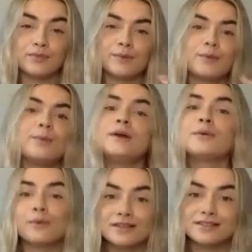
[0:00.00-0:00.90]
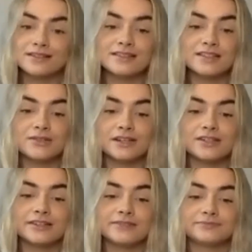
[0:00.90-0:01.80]
We don't want to worsen the
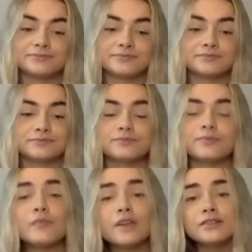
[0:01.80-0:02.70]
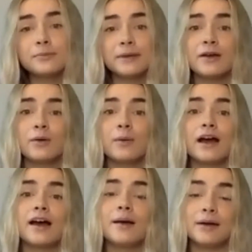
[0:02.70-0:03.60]
situation. So being
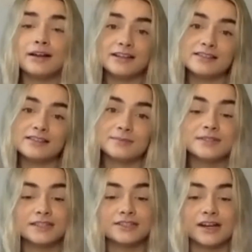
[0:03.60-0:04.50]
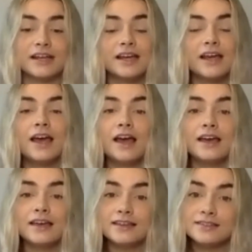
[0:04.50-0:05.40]
aware, magnesium citrate
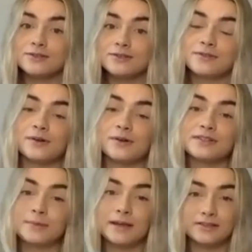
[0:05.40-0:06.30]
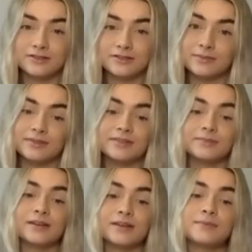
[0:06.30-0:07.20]
is used for constipation treatment
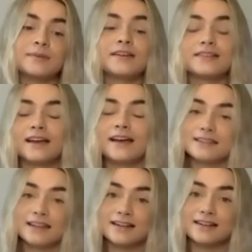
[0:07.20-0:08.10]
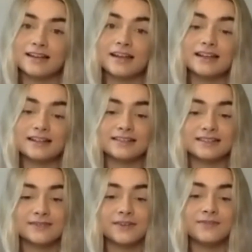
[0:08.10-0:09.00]
sometimes because it has a
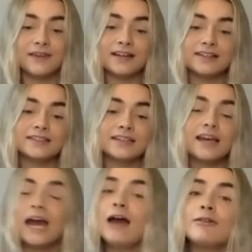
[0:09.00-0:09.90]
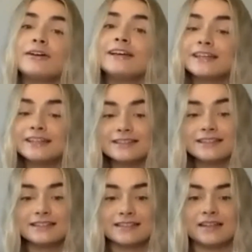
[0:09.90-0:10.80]
laxative effect. However, it is
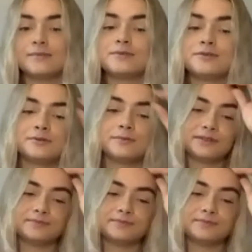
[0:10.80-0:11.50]
easily absorbed.